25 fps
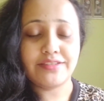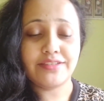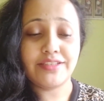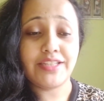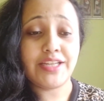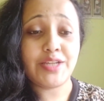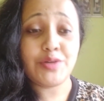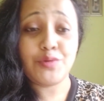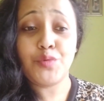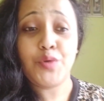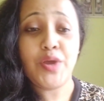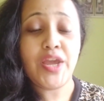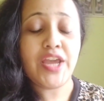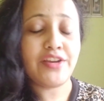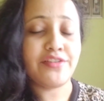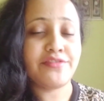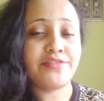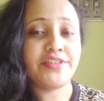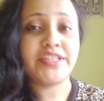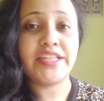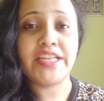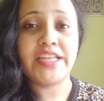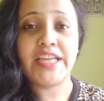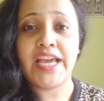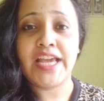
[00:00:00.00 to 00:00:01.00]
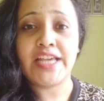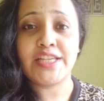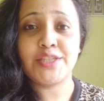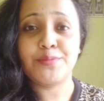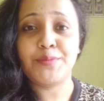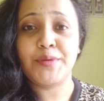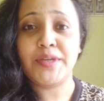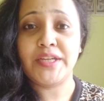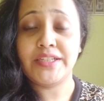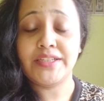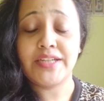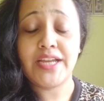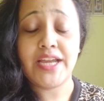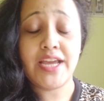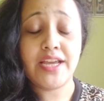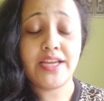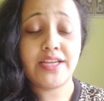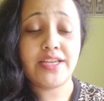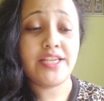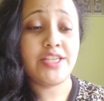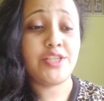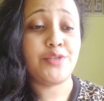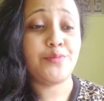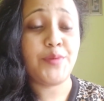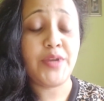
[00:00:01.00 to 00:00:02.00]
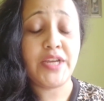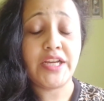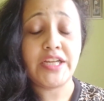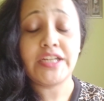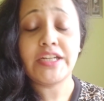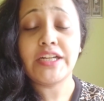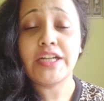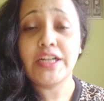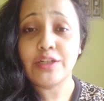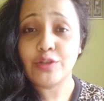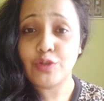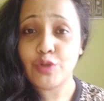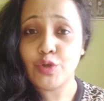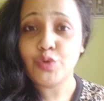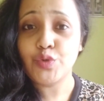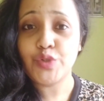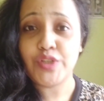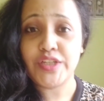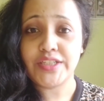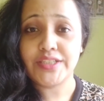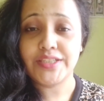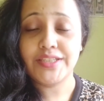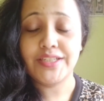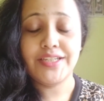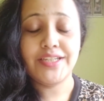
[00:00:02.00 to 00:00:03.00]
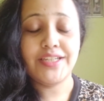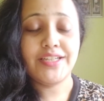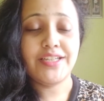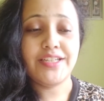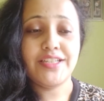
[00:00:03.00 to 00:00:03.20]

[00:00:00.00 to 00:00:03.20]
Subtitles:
the way everything is being concluded,